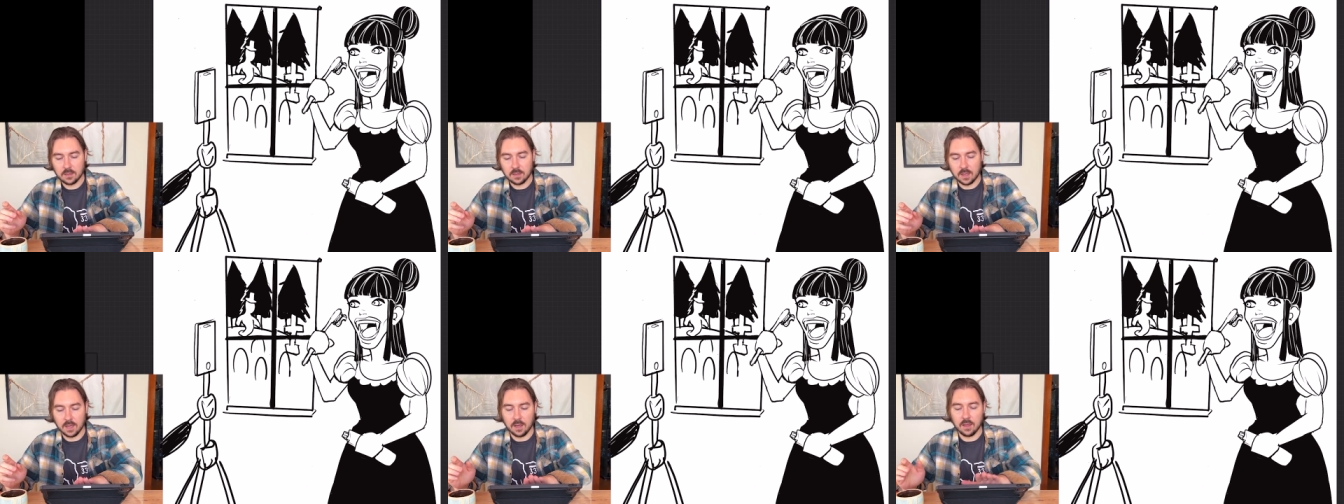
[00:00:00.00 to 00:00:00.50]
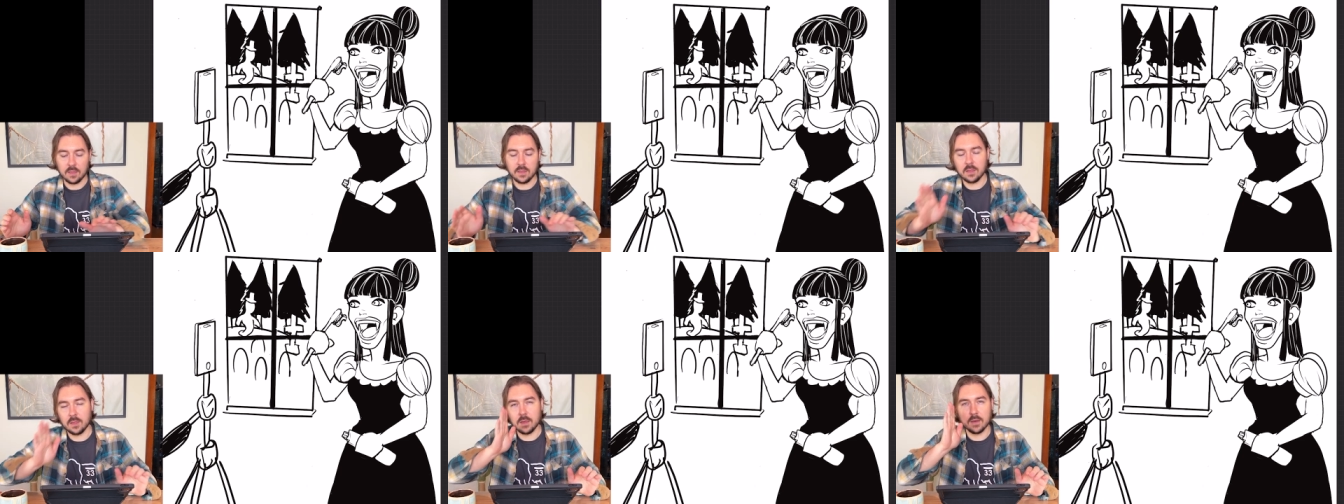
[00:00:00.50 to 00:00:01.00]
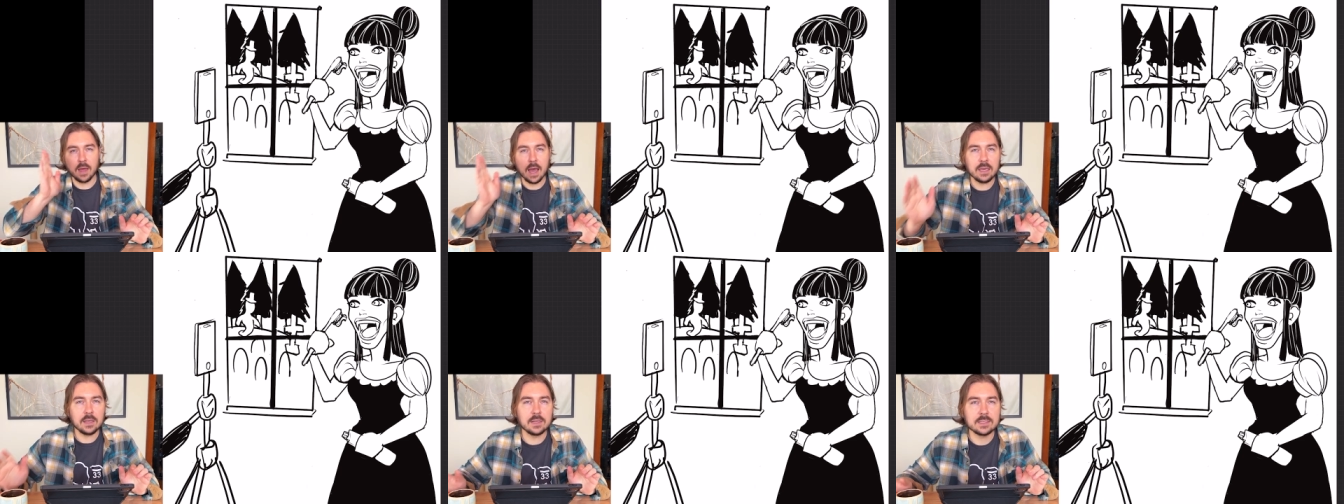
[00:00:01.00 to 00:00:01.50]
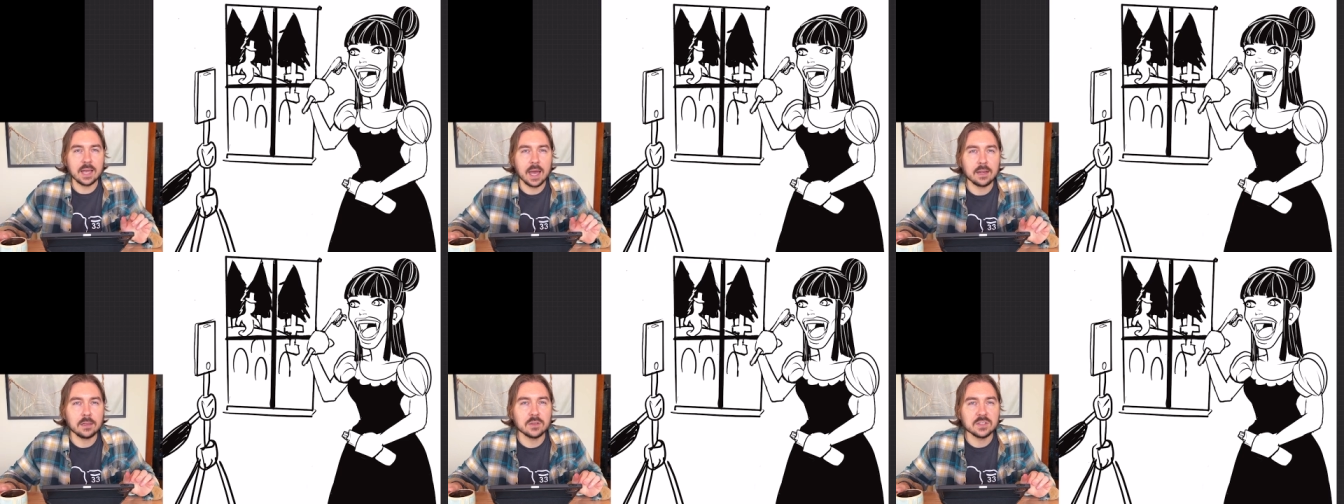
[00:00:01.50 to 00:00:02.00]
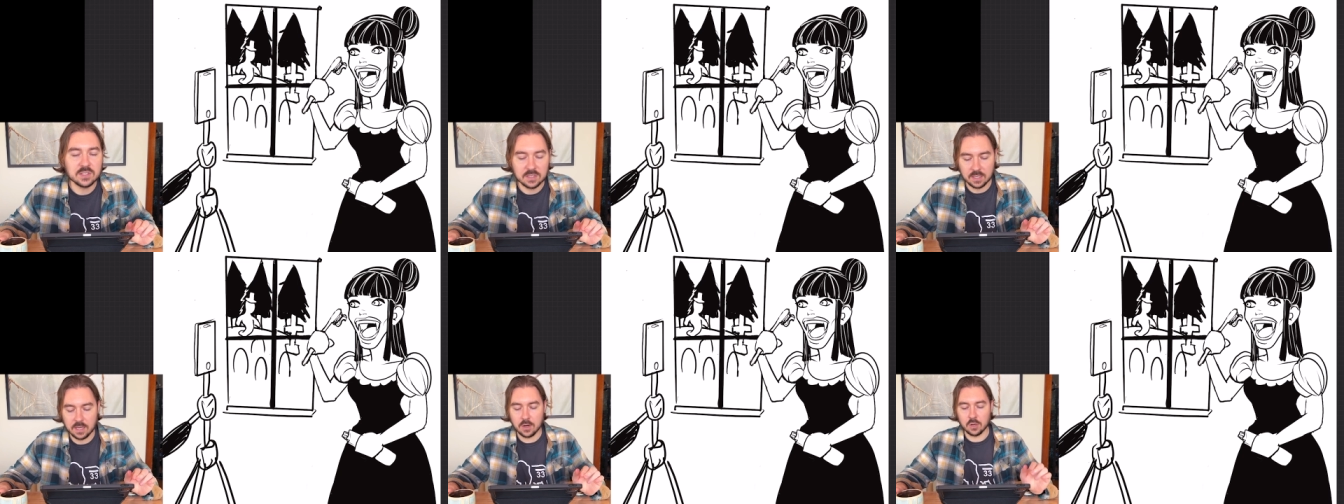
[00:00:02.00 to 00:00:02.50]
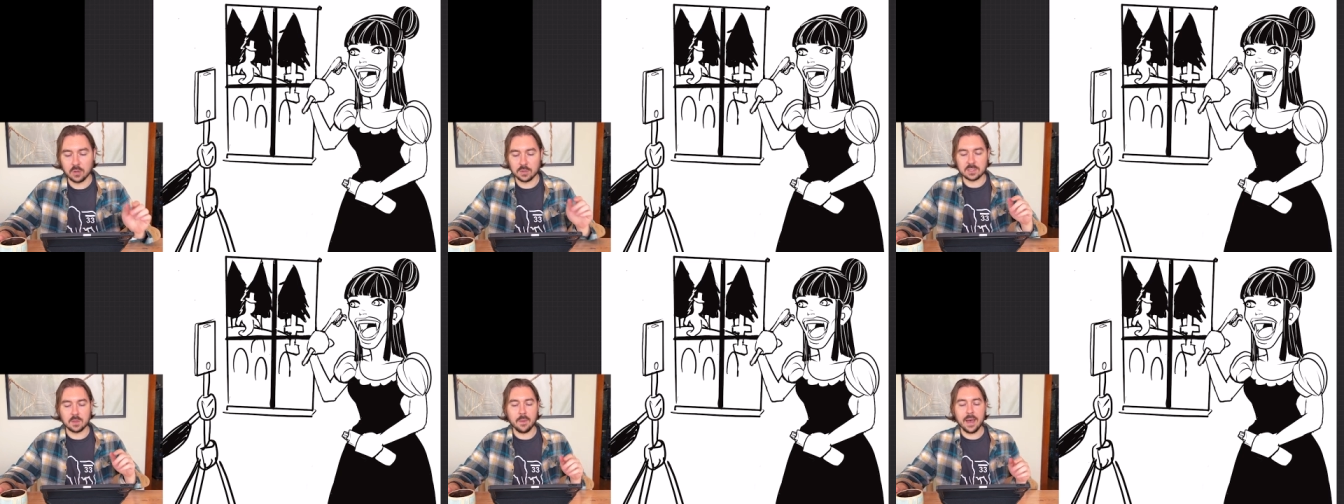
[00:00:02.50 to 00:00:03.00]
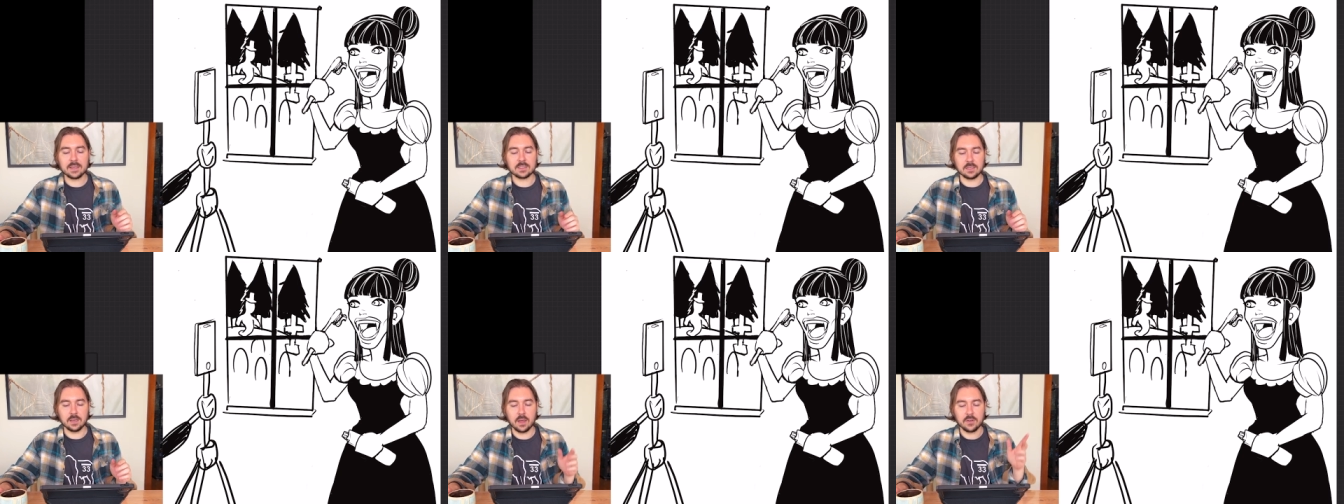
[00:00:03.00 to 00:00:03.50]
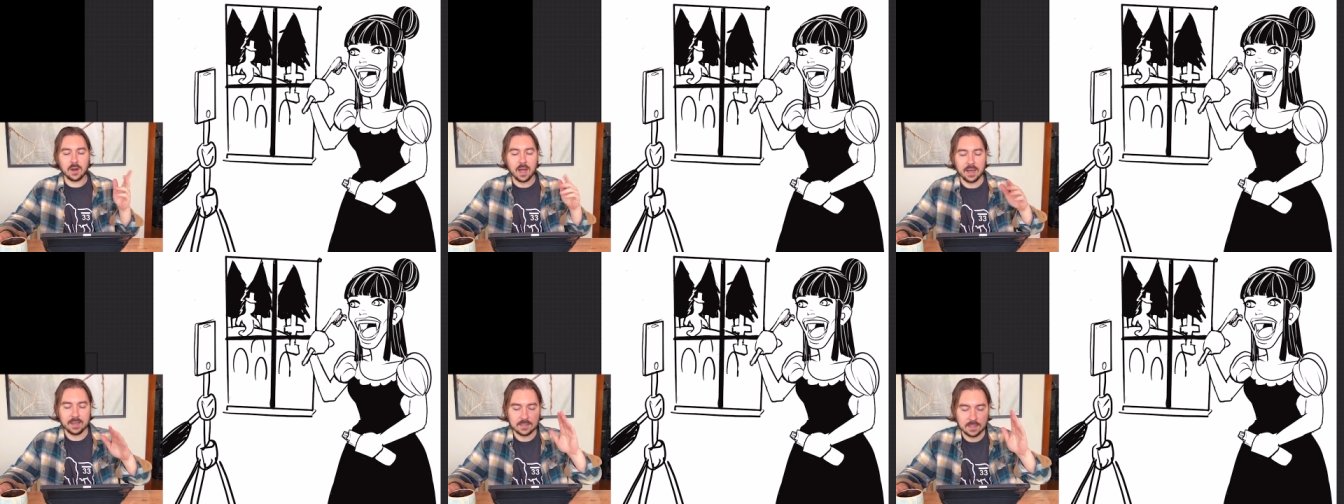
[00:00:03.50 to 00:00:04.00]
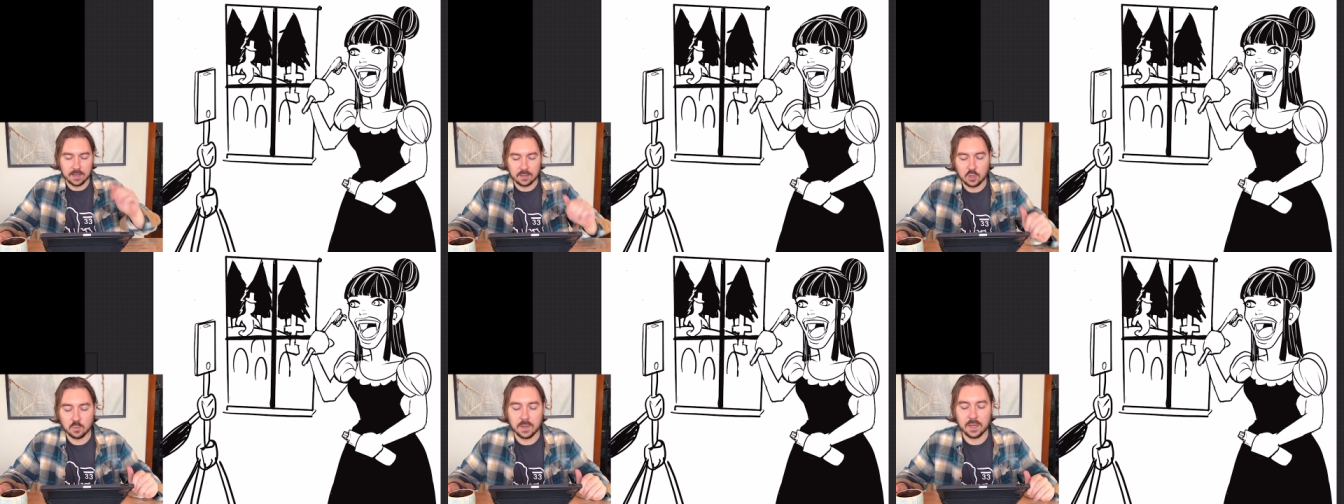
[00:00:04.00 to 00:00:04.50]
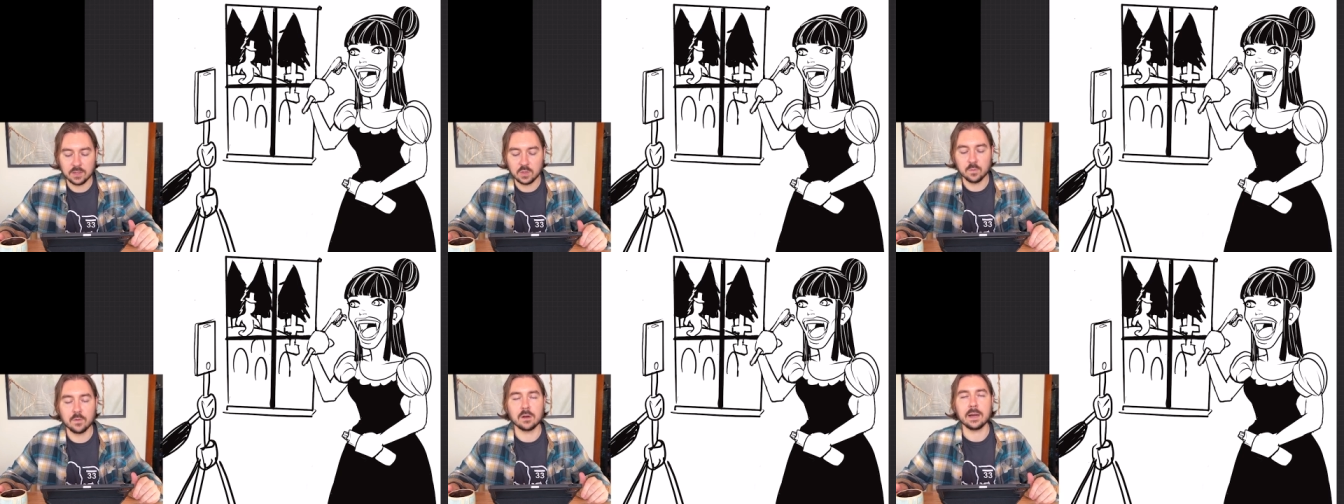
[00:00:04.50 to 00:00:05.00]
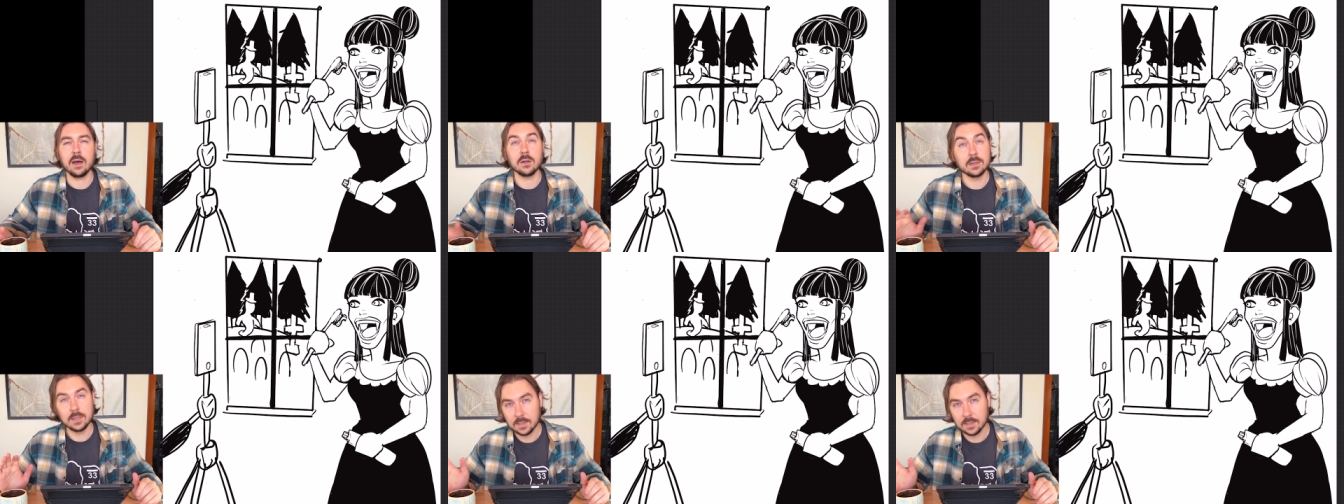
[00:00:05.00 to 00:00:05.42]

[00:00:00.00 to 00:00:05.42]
The side closest to the ear looks the best. The other eye is like too big, too far out.